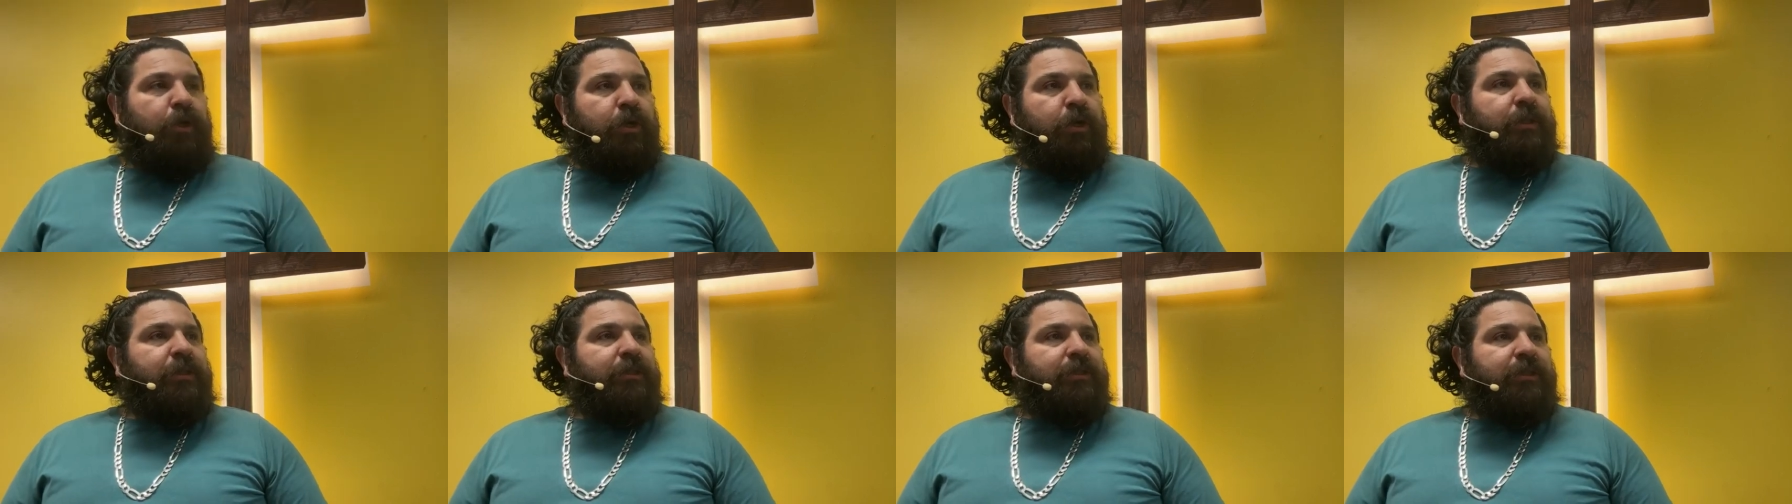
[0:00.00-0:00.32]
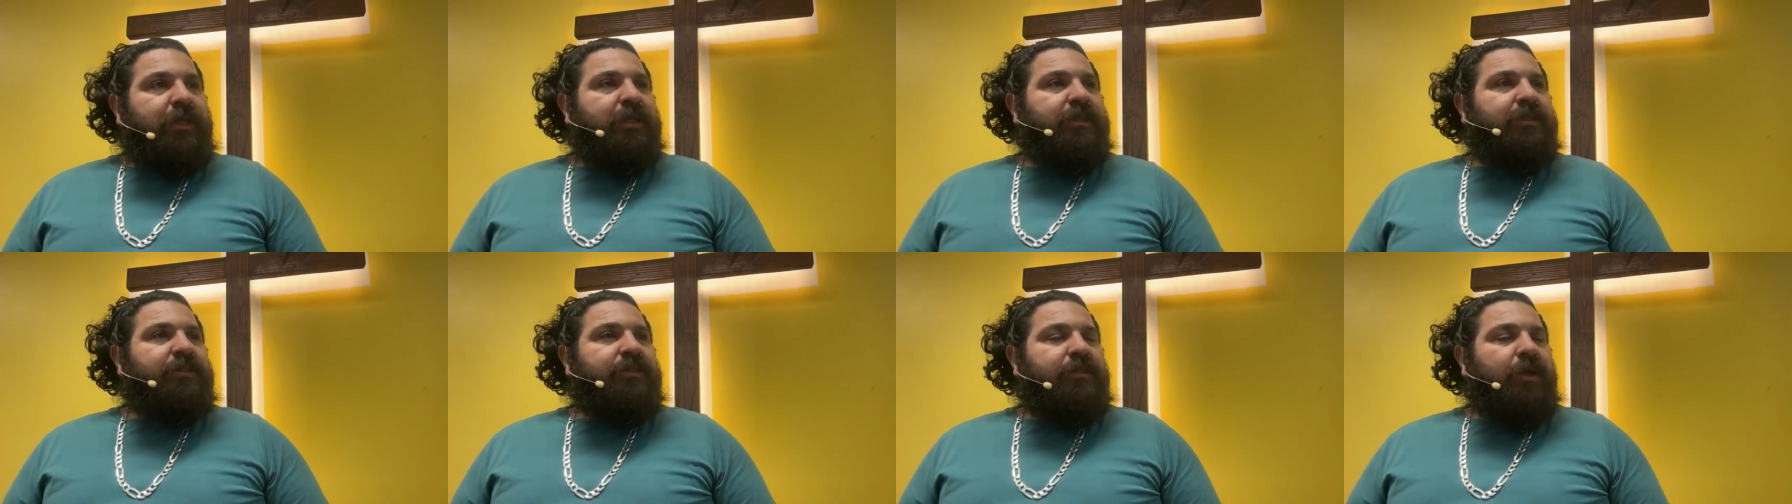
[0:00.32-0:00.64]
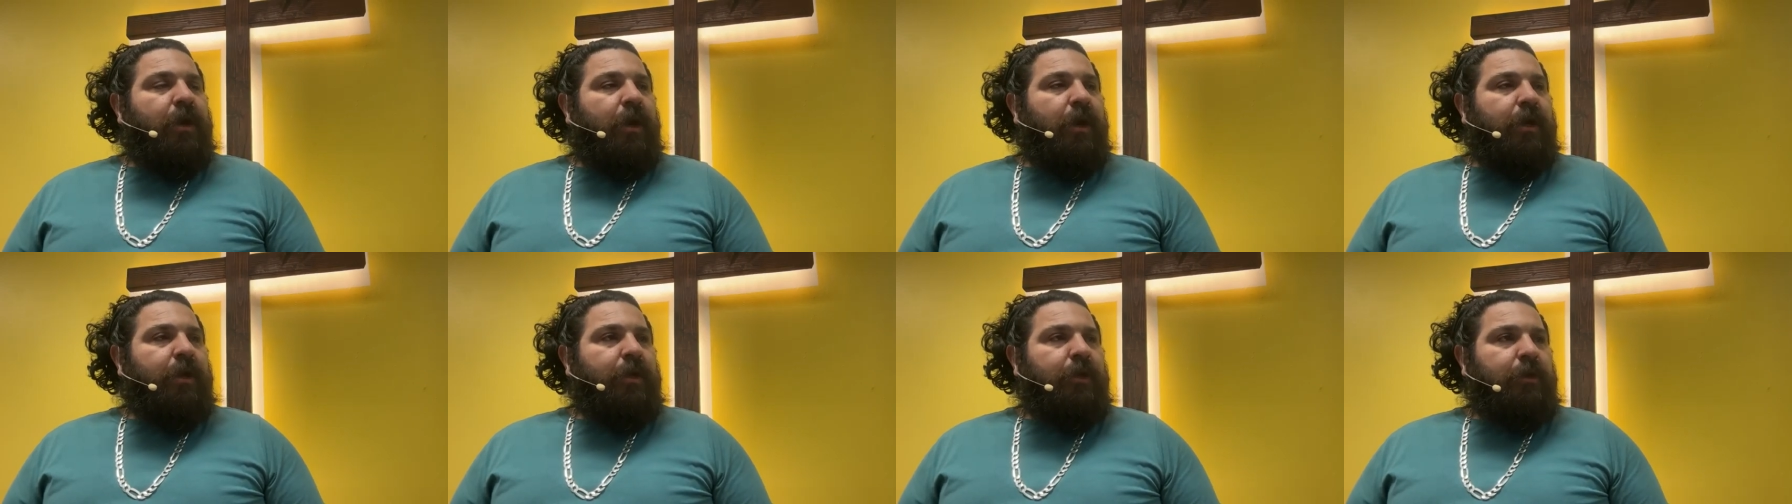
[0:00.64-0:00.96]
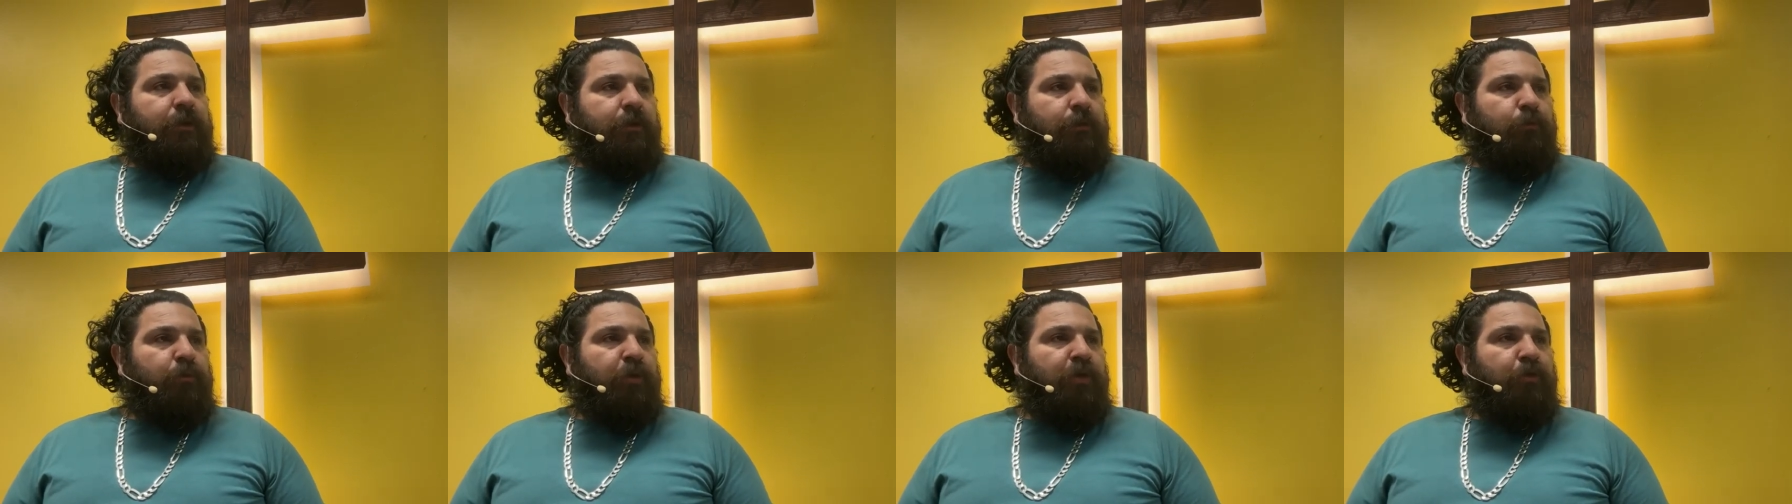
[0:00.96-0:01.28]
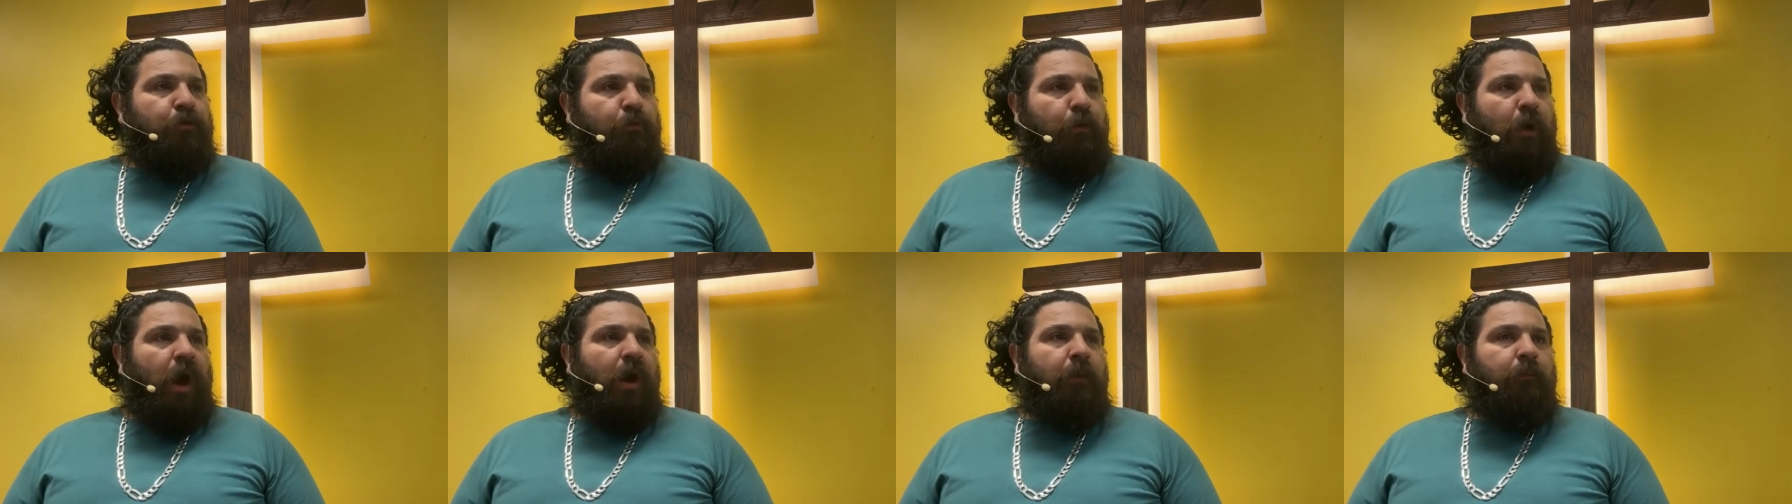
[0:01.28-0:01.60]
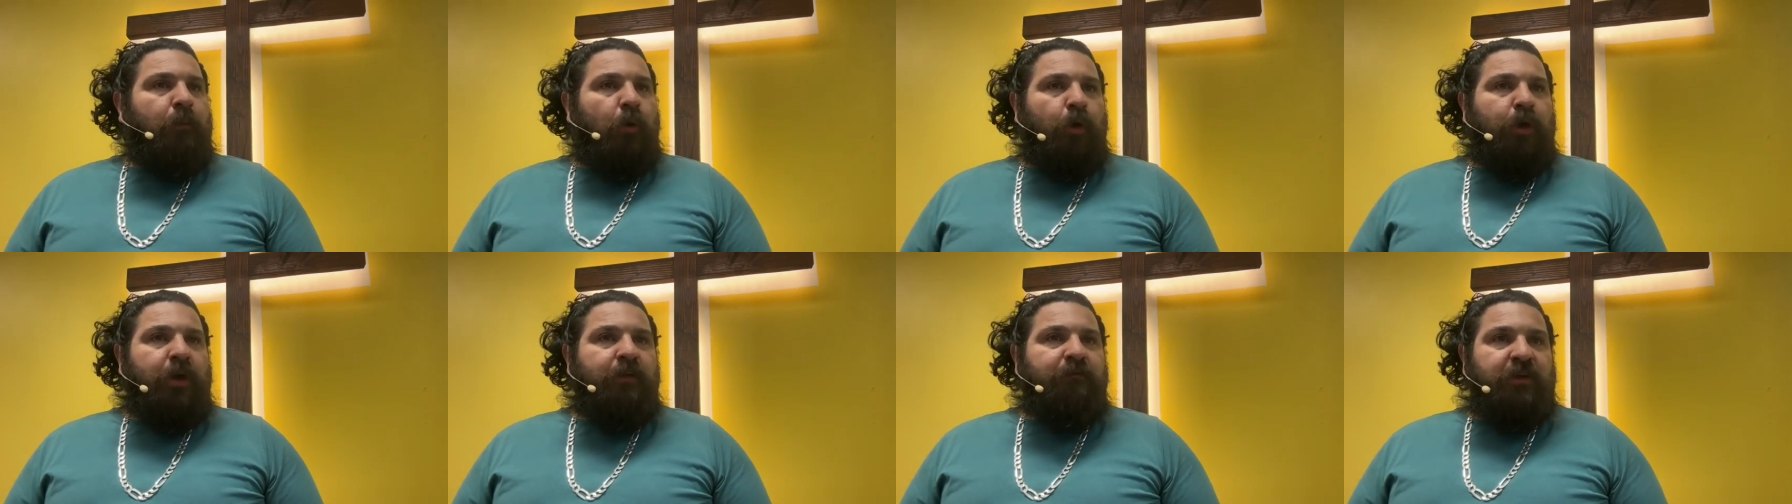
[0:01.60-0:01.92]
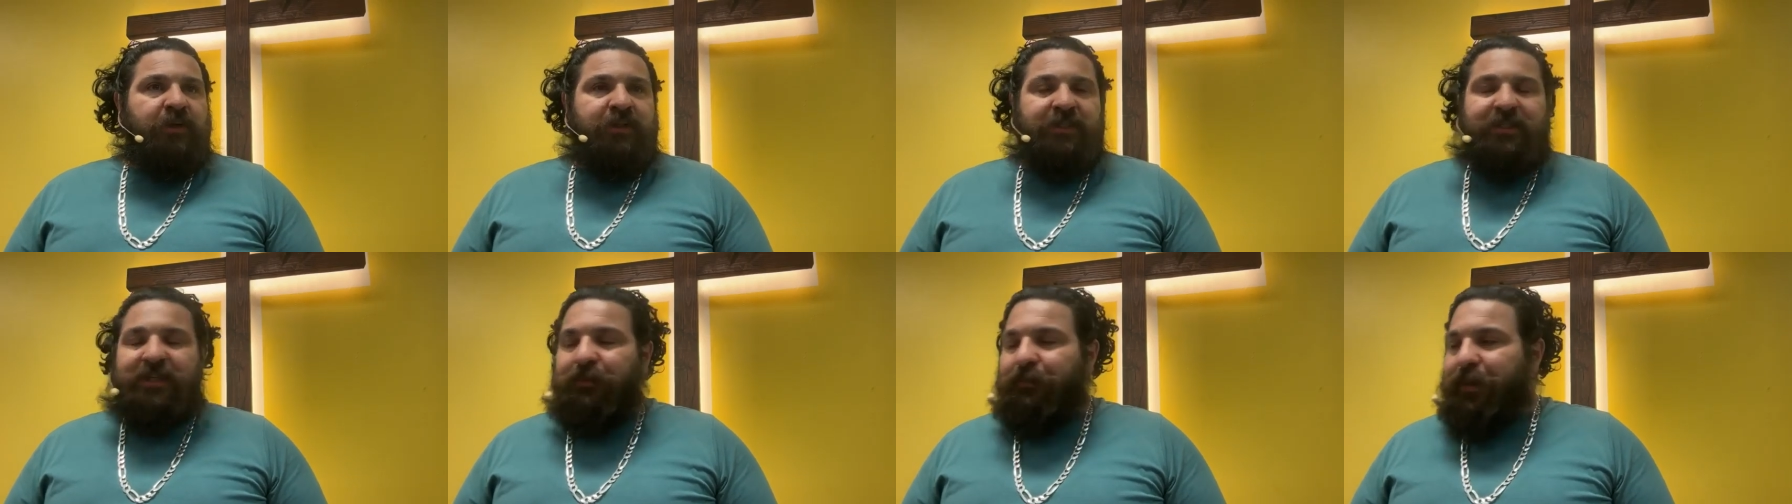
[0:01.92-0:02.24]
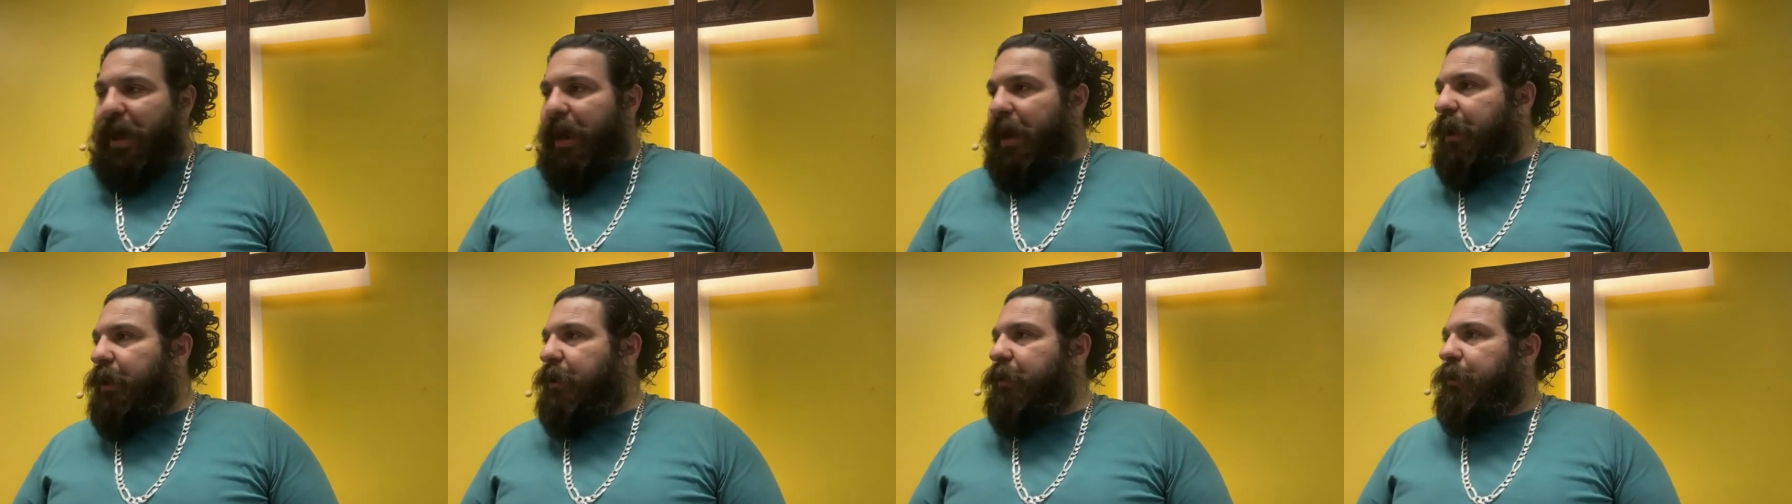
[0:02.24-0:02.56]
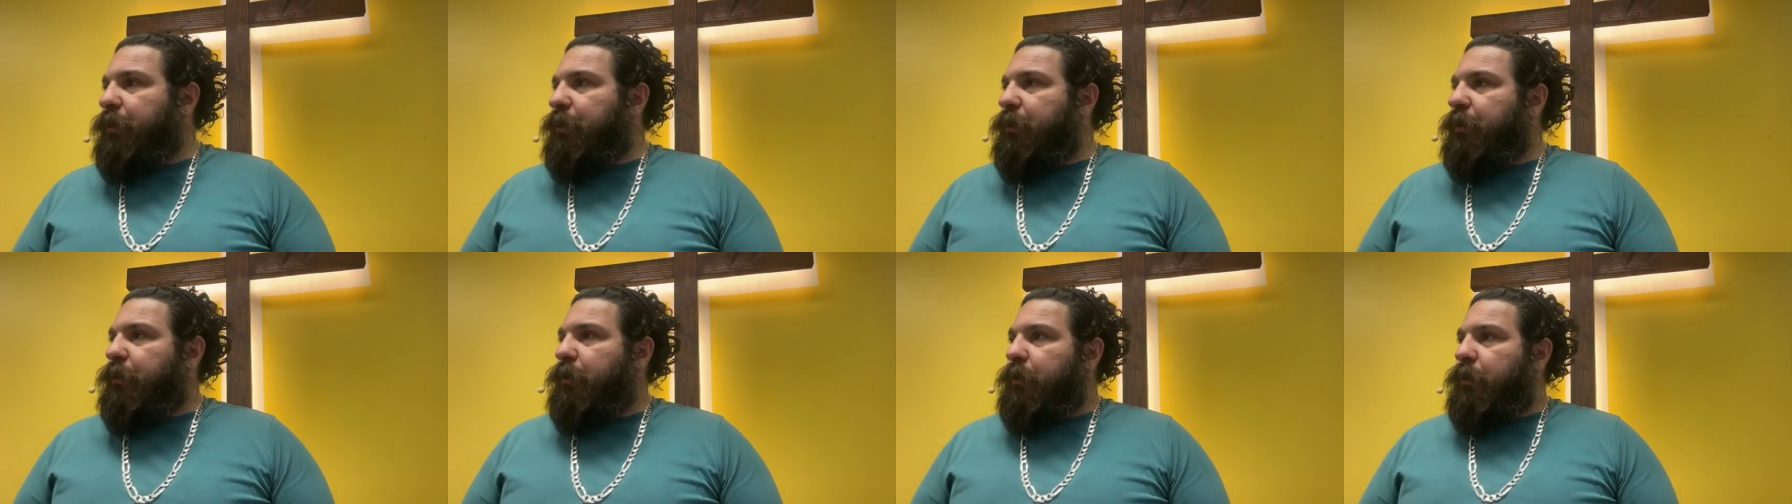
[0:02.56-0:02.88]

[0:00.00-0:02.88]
Good things done with wrong motive are still bad.